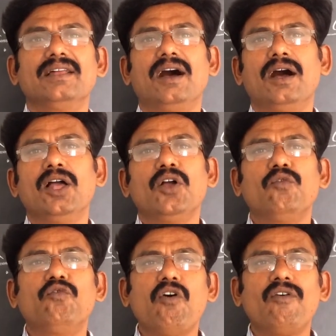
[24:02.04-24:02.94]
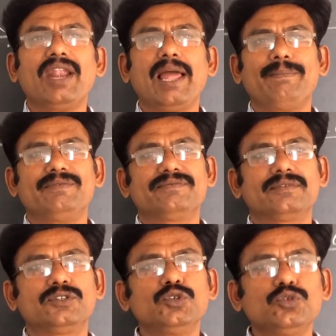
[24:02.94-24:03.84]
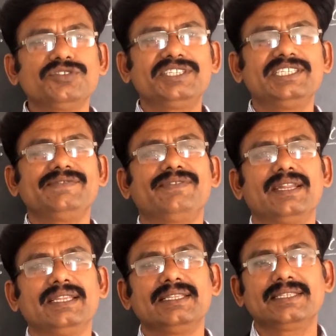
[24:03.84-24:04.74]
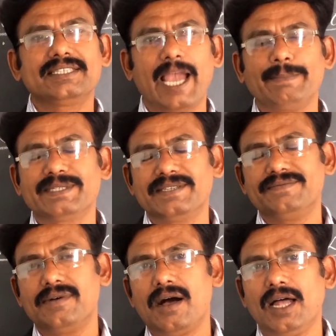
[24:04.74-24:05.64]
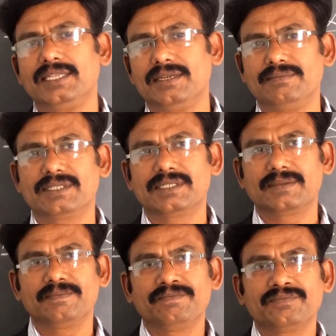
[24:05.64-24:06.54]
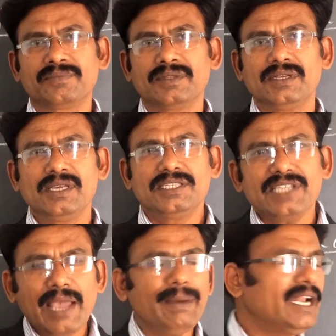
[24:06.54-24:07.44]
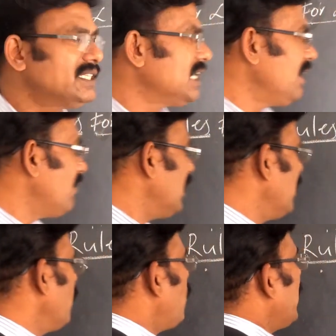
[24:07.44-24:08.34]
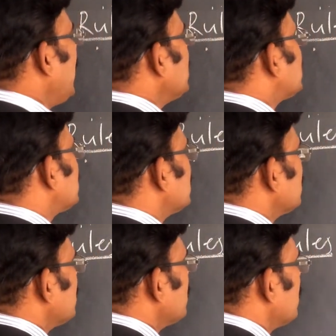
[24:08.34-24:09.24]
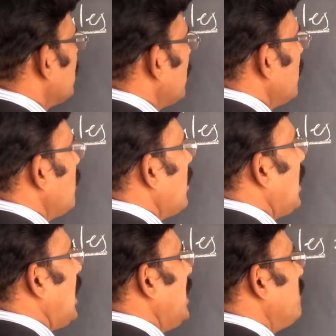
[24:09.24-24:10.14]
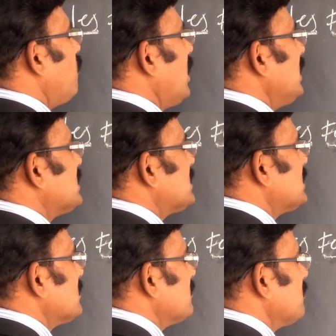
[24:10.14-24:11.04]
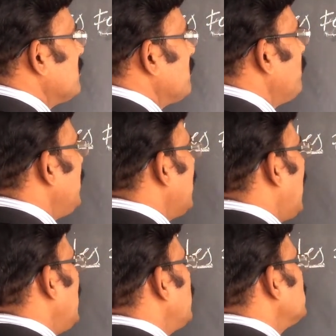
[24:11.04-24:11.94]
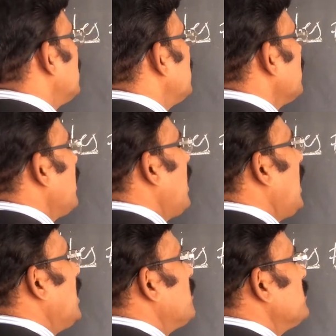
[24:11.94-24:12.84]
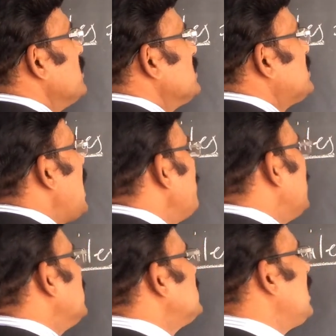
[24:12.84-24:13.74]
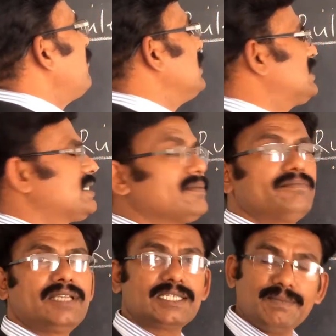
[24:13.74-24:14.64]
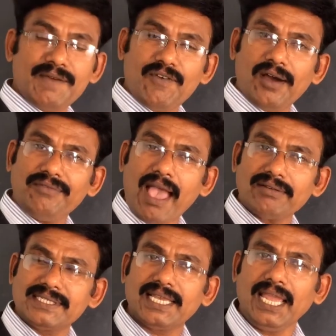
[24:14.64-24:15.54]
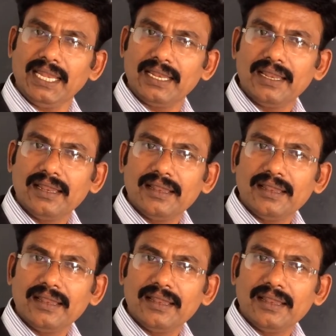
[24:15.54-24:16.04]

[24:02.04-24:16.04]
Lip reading: the overlap of 2 different types of atoms. Same energy level, 1s and 1s mean hydrogen. Same energy levels, just before we have seen